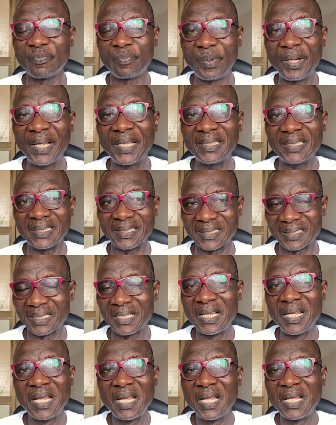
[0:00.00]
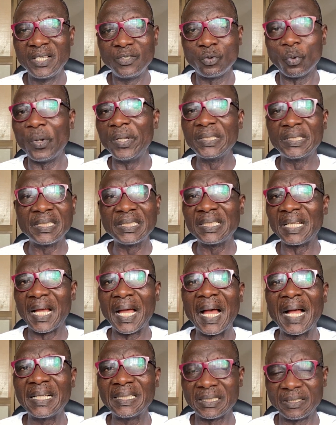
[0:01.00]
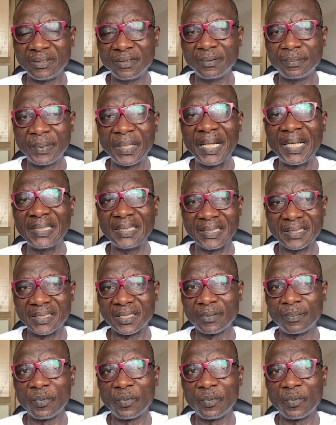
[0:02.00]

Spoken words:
pages, 20, 30 pages.